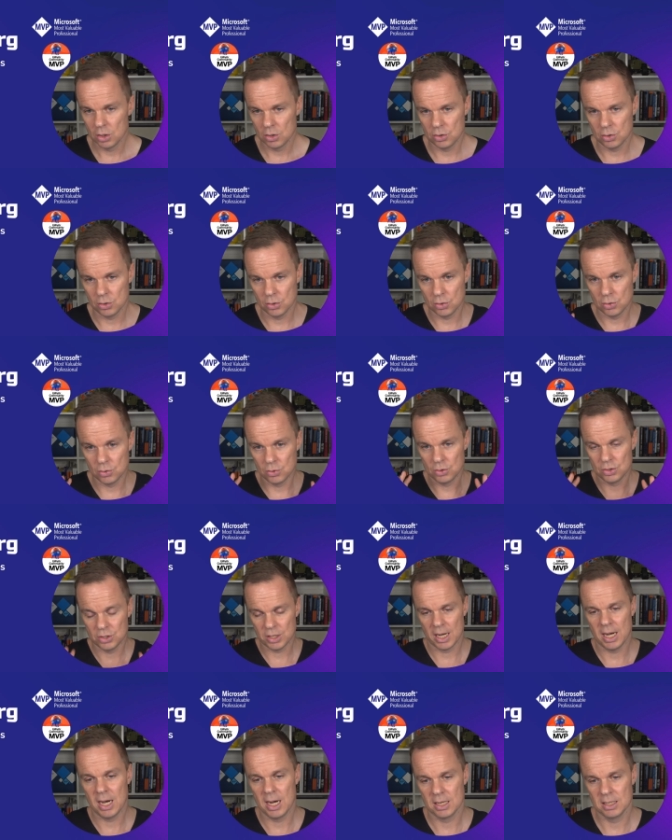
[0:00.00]
to
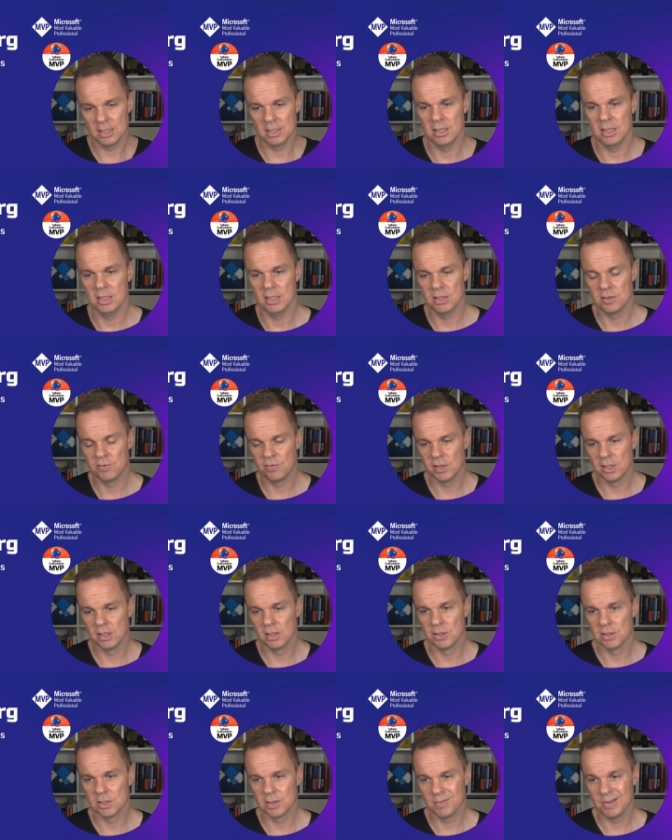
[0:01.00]
target these
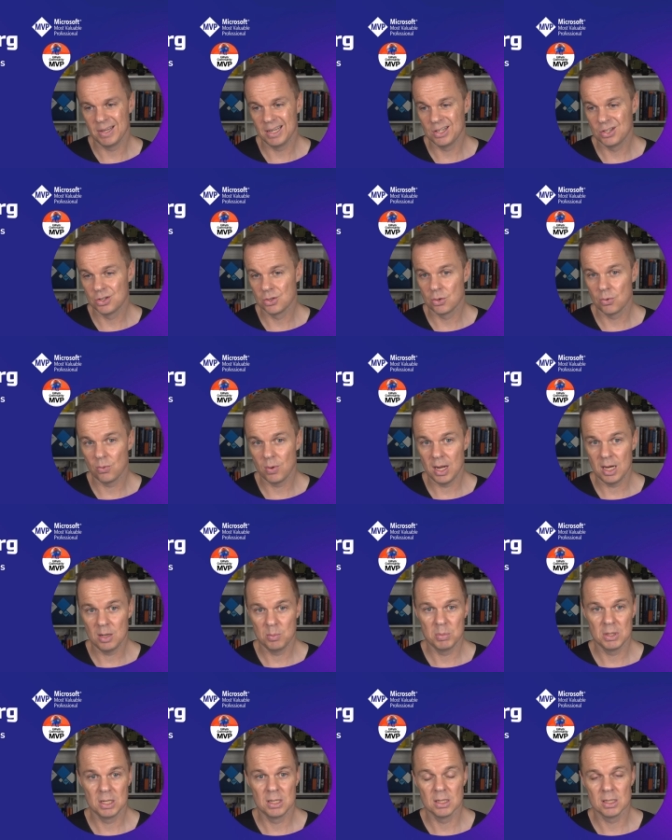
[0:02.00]
fields. It's
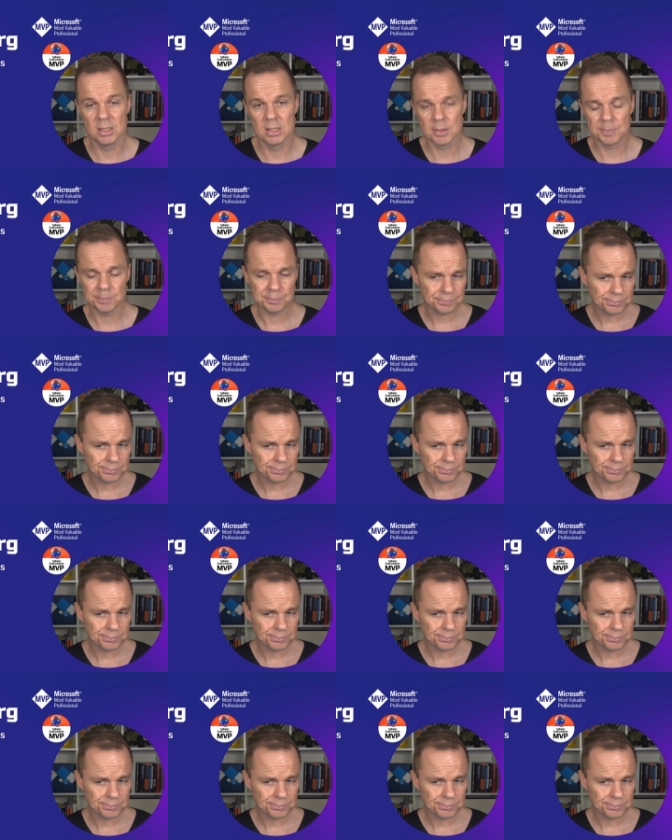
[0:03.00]
great because